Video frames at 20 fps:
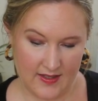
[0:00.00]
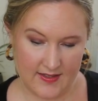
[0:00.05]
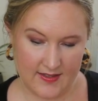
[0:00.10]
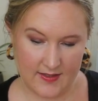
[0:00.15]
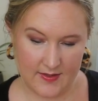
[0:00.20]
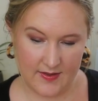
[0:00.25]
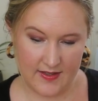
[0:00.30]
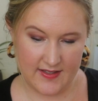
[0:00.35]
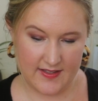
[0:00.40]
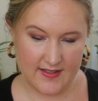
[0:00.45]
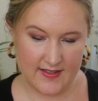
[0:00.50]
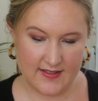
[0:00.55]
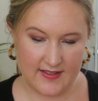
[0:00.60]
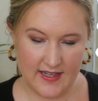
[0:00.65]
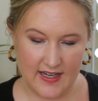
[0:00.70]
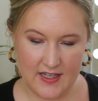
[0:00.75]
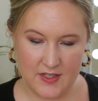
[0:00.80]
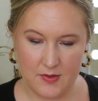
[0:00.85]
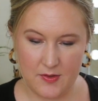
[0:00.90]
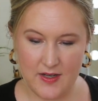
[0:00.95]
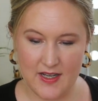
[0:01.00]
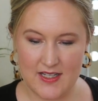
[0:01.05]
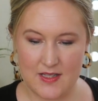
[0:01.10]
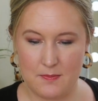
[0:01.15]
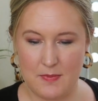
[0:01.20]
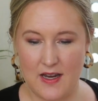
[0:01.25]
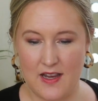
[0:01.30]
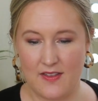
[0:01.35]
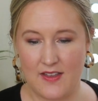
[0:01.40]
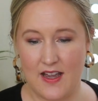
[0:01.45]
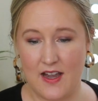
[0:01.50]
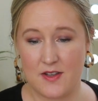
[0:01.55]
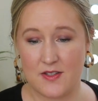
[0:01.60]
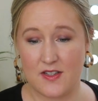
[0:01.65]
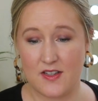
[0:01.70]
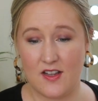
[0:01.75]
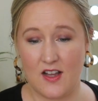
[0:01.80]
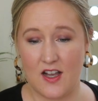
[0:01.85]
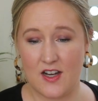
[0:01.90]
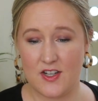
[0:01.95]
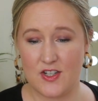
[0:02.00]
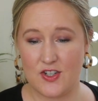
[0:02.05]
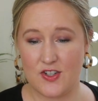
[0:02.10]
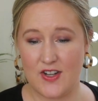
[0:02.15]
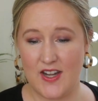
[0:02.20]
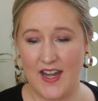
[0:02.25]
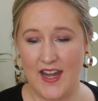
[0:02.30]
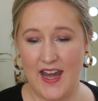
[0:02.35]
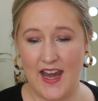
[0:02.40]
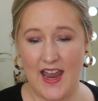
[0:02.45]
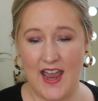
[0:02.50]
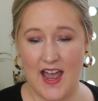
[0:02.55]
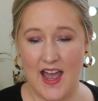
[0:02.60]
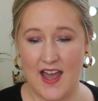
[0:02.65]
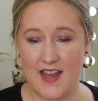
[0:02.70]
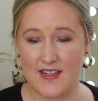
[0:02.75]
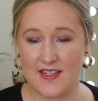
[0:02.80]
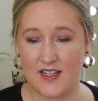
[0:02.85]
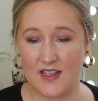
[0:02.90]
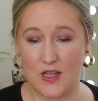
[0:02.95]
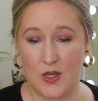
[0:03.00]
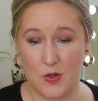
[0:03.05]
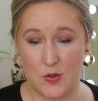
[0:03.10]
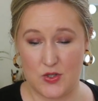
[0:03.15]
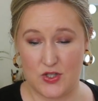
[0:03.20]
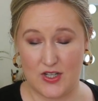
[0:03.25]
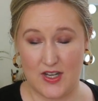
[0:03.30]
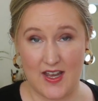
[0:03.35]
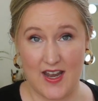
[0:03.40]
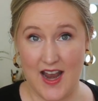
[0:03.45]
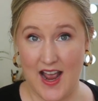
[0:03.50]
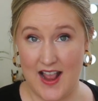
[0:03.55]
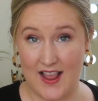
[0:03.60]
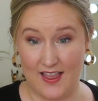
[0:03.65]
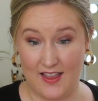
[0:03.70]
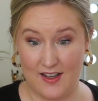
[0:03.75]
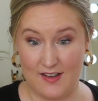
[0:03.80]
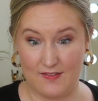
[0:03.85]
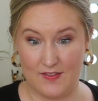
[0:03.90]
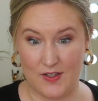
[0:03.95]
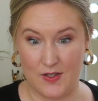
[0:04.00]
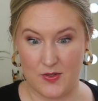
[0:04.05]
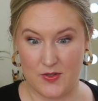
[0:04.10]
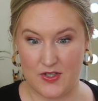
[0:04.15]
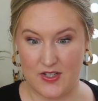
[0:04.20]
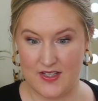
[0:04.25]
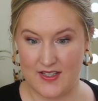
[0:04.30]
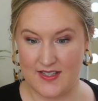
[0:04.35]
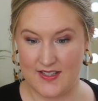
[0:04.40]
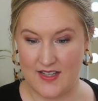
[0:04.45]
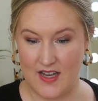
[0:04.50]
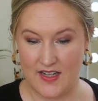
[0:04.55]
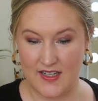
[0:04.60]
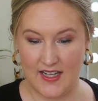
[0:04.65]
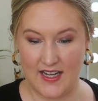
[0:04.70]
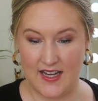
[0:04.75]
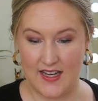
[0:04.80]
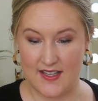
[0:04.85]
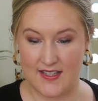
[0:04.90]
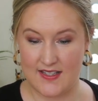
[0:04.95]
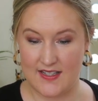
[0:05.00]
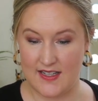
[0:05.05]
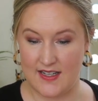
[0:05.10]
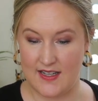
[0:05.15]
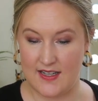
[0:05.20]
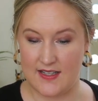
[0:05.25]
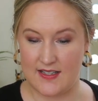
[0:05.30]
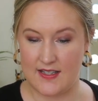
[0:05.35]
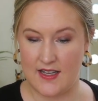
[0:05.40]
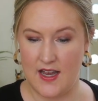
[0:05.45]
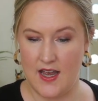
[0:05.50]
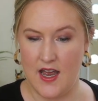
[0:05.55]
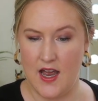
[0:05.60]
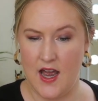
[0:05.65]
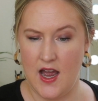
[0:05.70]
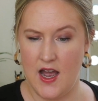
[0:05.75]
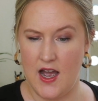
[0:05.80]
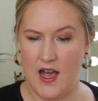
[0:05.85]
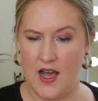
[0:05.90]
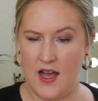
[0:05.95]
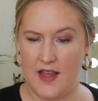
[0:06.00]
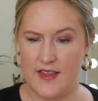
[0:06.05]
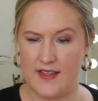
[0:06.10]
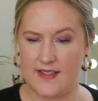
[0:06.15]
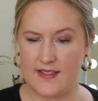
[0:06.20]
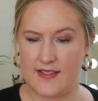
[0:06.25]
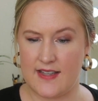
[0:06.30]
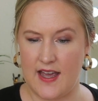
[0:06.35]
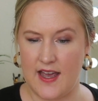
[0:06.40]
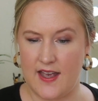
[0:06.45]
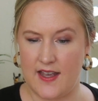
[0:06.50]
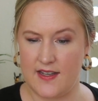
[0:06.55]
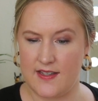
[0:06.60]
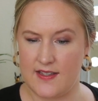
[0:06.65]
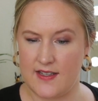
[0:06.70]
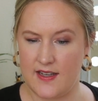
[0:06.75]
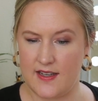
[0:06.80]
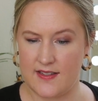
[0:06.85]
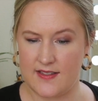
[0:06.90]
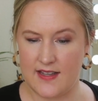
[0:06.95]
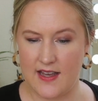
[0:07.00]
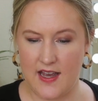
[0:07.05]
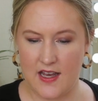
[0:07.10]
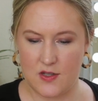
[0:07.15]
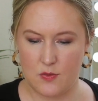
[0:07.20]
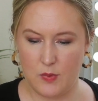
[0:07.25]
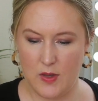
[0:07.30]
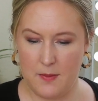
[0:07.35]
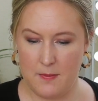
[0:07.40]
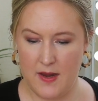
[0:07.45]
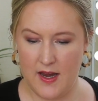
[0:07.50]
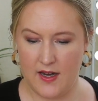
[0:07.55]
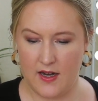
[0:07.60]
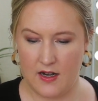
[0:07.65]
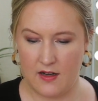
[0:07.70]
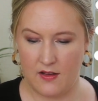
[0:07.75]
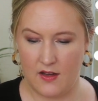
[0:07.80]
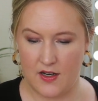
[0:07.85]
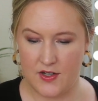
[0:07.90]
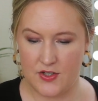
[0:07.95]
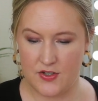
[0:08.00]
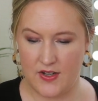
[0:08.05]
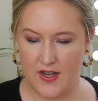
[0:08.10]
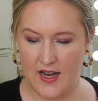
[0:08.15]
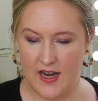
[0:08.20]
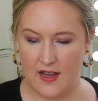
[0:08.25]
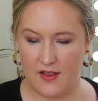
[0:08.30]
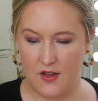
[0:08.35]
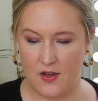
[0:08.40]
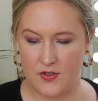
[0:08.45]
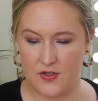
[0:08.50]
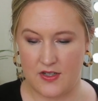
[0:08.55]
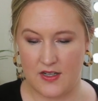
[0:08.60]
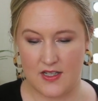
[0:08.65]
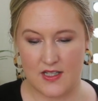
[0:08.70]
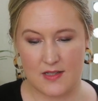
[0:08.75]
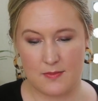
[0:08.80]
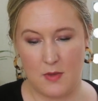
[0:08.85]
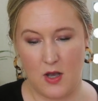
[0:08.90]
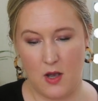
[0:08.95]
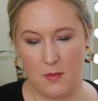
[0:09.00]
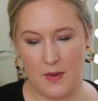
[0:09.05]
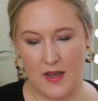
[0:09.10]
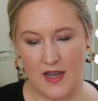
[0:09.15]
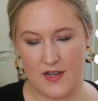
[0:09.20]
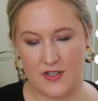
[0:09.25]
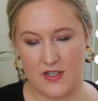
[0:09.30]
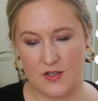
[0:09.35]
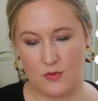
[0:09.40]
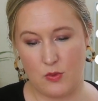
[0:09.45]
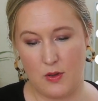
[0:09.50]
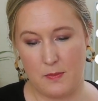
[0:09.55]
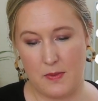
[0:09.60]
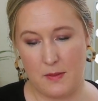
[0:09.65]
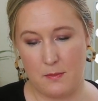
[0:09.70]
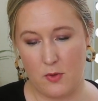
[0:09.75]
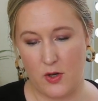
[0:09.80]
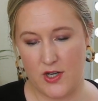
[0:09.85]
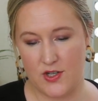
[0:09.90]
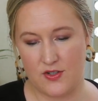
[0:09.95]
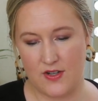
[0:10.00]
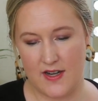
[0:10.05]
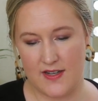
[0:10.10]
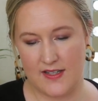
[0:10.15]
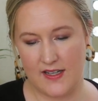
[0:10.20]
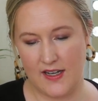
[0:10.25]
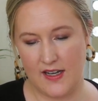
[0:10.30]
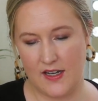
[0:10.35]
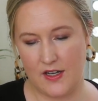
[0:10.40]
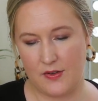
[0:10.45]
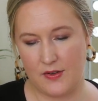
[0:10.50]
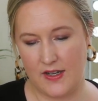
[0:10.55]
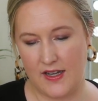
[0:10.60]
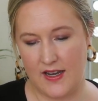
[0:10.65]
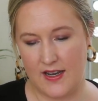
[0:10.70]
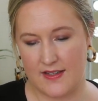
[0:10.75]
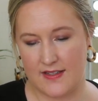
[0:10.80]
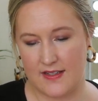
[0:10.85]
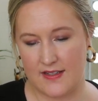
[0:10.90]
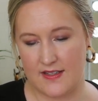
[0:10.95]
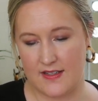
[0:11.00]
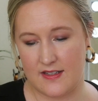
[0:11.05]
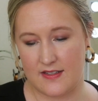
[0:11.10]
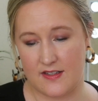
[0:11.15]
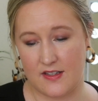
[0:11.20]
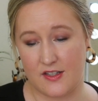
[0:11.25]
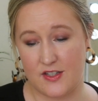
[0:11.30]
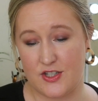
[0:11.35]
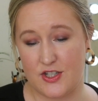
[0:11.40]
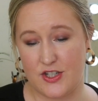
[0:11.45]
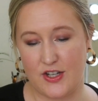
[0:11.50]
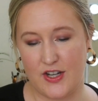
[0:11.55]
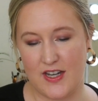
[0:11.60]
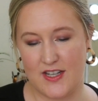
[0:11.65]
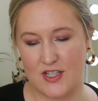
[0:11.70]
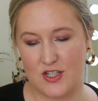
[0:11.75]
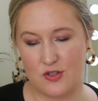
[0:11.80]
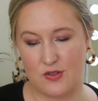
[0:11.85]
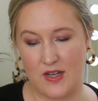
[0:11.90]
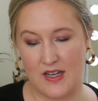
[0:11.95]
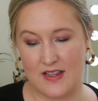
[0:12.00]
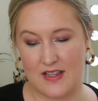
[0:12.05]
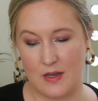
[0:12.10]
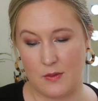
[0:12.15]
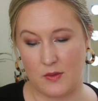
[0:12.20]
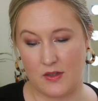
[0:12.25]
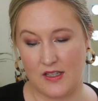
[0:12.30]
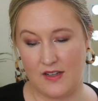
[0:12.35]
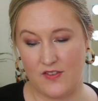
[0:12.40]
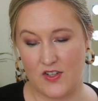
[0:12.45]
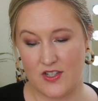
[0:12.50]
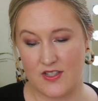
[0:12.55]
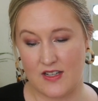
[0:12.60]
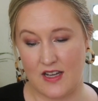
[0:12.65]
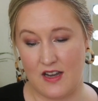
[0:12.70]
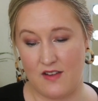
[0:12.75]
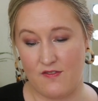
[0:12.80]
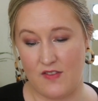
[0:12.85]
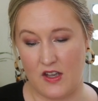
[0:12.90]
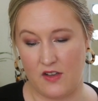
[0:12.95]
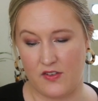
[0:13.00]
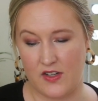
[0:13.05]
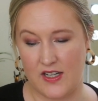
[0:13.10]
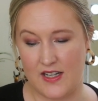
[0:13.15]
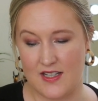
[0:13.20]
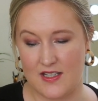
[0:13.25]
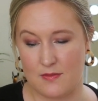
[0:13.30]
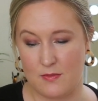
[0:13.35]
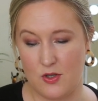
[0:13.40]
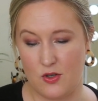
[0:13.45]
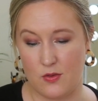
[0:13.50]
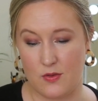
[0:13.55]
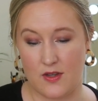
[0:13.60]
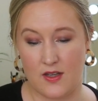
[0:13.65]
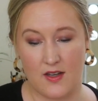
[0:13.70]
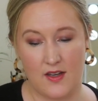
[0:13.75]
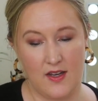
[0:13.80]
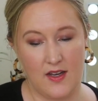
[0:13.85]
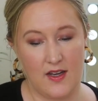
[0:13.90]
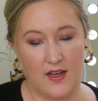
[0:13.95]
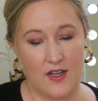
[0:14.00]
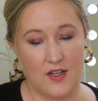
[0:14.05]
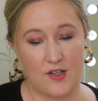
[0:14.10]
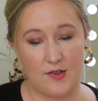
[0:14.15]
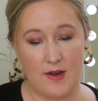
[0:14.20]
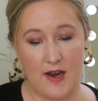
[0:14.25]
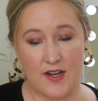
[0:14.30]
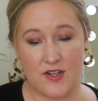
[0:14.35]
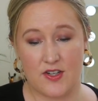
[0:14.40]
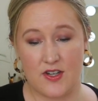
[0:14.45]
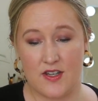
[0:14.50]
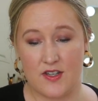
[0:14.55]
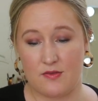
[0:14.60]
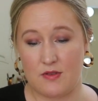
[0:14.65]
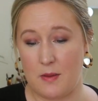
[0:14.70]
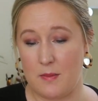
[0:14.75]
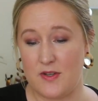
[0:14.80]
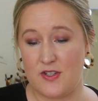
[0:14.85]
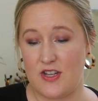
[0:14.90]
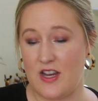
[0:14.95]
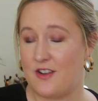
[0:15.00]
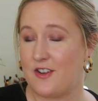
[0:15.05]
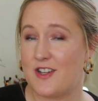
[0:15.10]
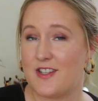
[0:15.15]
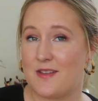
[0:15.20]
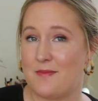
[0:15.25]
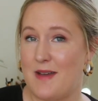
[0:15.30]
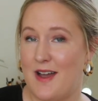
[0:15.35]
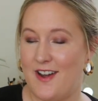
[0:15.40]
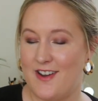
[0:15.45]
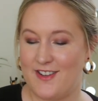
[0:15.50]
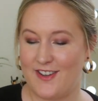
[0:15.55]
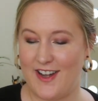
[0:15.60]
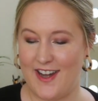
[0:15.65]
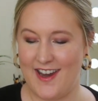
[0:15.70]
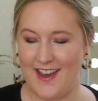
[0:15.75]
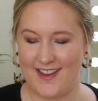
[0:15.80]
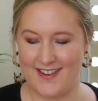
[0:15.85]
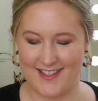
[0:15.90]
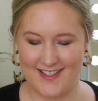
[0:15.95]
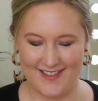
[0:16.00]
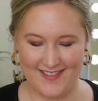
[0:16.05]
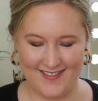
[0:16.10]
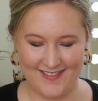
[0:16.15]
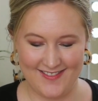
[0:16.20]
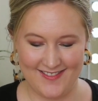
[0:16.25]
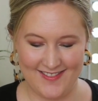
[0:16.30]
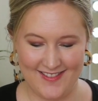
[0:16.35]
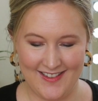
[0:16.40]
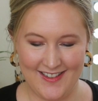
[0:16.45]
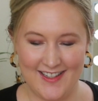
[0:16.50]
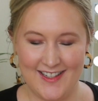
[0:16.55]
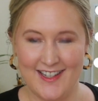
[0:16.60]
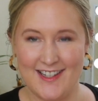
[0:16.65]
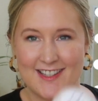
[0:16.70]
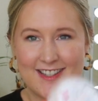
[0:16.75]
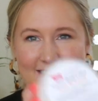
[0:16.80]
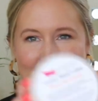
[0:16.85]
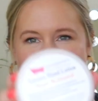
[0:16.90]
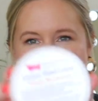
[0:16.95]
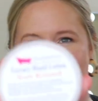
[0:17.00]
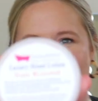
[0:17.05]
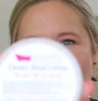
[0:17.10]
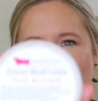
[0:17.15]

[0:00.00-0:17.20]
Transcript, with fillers: So this is Antoinette's Bathhouse Luxury Hand Lotion. I love lotions. Sunkissed is uh, the scent. It says, we make our luxury hand lotion in small batches, whipping moisturizing ingredients into this luxurious treat that will leave your skin velvety smooth. Directions, rub a generous amount in your hands. So this